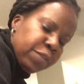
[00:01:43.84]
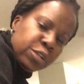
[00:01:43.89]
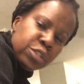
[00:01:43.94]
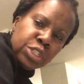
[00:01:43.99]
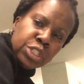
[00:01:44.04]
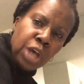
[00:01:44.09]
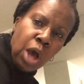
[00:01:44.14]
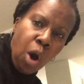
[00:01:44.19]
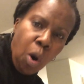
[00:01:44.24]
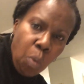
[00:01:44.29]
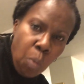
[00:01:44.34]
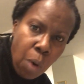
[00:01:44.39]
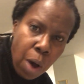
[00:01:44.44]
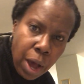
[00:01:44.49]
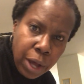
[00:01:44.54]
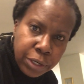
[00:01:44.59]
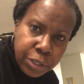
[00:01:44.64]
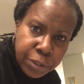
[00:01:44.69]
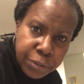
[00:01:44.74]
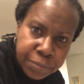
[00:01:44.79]
your salt
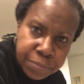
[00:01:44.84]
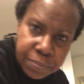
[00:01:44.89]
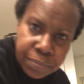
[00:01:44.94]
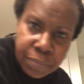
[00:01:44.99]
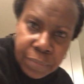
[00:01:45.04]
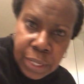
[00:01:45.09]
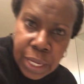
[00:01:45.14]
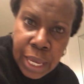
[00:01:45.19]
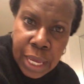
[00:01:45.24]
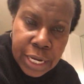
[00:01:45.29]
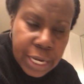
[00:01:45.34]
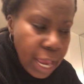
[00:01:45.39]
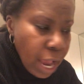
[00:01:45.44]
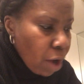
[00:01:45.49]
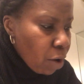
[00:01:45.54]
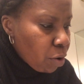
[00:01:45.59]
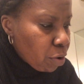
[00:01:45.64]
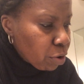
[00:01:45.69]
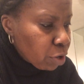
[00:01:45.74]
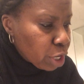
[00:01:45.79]
water.
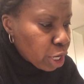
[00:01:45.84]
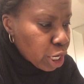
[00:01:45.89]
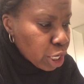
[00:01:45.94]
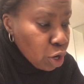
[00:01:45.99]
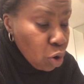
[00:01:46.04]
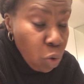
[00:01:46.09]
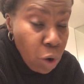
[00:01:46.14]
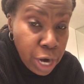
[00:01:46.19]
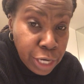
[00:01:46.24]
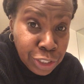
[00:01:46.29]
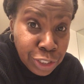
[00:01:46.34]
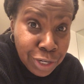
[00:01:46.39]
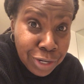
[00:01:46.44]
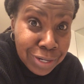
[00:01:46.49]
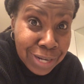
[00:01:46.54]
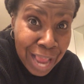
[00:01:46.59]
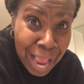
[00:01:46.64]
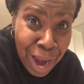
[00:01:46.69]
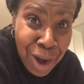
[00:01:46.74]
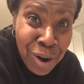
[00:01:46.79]
Now, good
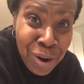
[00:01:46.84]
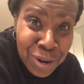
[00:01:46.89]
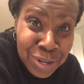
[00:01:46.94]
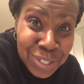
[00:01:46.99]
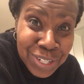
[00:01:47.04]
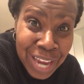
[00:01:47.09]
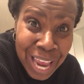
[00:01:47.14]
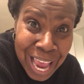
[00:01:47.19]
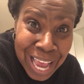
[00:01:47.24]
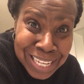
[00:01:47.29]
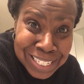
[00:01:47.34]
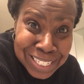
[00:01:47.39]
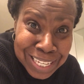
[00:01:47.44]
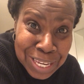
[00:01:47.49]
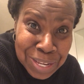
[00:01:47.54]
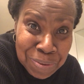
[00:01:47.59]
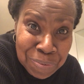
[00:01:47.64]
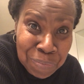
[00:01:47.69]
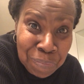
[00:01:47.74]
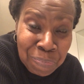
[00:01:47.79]
question. I heard you
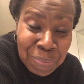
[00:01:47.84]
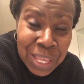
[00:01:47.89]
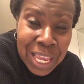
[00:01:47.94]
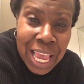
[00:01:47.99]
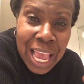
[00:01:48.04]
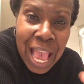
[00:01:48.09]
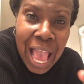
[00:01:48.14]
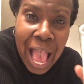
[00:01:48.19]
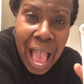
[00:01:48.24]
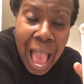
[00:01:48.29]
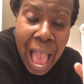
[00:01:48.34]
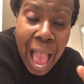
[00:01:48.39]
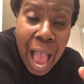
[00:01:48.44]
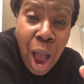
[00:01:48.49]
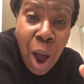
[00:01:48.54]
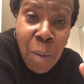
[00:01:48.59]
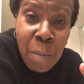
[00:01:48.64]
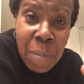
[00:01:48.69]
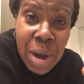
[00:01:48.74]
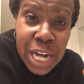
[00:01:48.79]
asking.
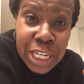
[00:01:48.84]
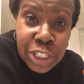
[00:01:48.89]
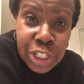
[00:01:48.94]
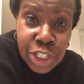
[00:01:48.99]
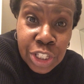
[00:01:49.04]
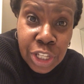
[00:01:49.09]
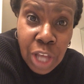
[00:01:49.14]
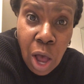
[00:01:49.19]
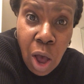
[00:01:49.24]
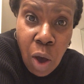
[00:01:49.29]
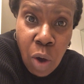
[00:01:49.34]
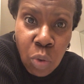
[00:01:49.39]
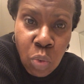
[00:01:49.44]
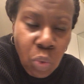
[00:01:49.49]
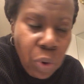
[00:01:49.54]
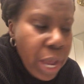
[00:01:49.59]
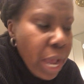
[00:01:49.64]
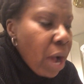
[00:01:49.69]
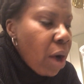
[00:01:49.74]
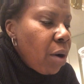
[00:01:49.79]
How much salt?
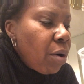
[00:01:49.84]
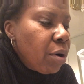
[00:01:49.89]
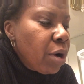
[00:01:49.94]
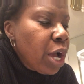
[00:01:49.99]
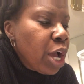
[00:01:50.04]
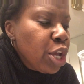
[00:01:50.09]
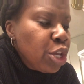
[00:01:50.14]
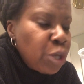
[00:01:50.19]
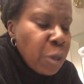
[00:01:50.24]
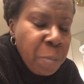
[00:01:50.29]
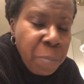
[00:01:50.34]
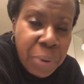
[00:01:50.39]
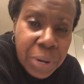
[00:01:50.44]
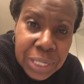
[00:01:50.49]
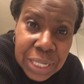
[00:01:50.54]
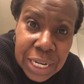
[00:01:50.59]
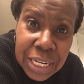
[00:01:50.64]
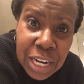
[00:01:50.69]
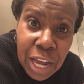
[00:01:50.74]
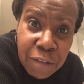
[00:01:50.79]
Well, you
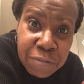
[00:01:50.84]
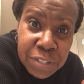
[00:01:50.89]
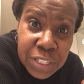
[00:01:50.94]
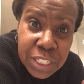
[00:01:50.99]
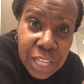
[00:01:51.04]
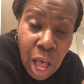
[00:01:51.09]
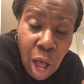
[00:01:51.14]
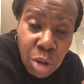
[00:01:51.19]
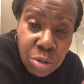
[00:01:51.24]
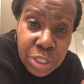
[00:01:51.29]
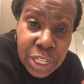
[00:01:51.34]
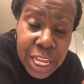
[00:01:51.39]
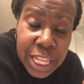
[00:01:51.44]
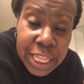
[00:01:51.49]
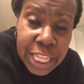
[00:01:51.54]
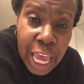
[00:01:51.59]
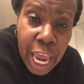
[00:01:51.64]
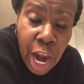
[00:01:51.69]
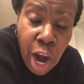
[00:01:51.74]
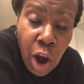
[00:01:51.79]
put enough salt
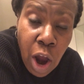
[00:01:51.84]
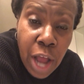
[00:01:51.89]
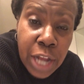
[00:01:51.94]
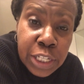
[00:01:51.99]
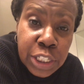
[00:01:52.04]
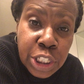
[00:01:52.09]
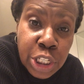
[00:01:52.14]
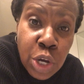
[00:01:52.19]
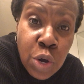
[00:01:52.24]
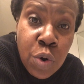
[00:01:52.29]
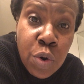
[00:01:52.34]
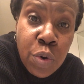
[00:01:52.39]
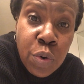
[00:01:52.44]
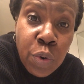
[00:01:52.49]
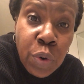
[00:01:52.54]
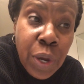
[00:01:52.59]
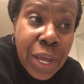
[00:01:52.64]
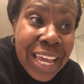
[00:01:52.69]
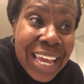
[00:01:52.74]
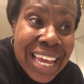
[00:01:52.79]
in there
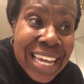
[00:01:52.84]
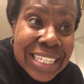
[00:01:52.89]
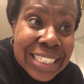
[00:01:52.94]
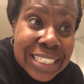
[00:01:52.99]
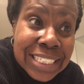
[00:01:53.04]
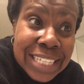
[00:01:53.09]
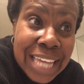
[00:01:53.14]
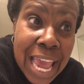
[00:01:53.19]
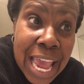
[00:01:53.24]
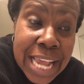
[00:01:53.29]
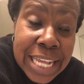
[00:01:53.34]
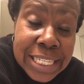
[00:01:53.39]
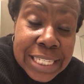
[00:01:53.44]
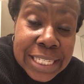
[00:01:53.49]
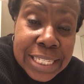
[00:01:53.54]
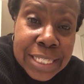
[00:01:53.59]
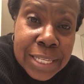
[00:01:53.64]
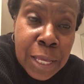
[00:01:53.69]
until it tastes